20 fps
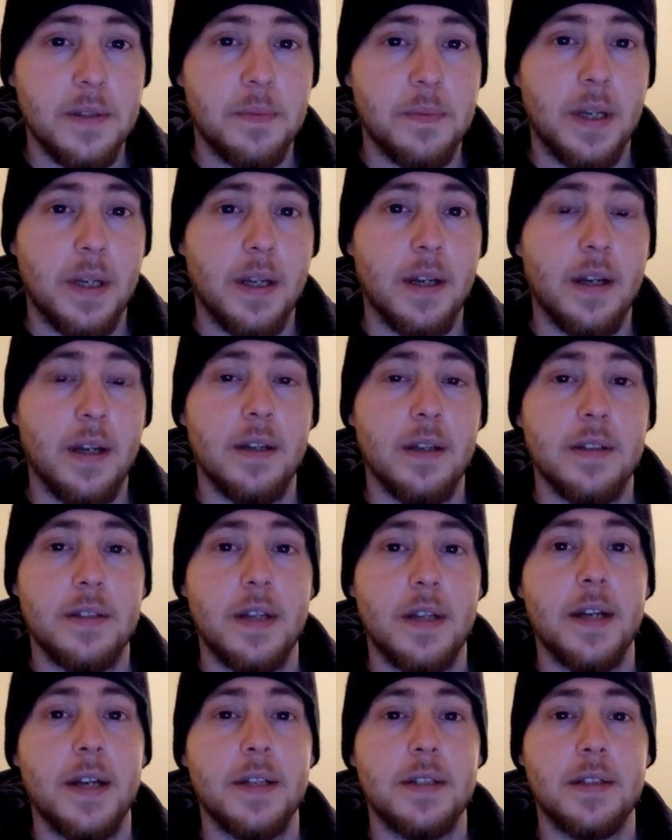is
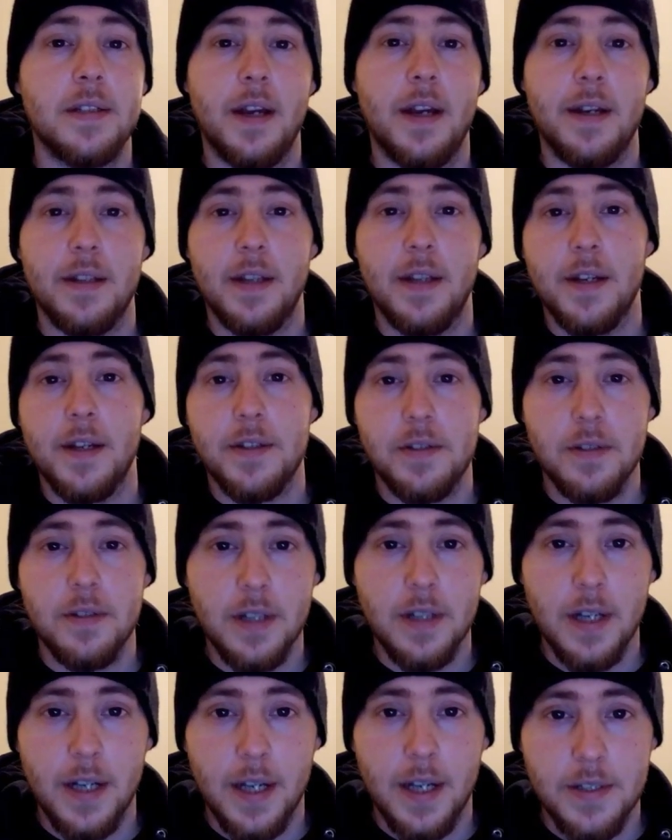because I decided that I
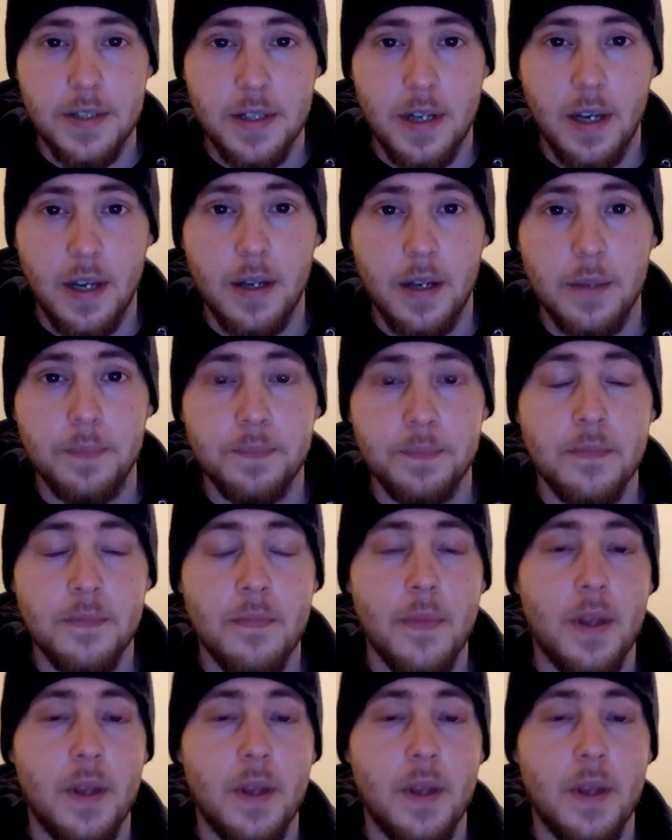should get educated,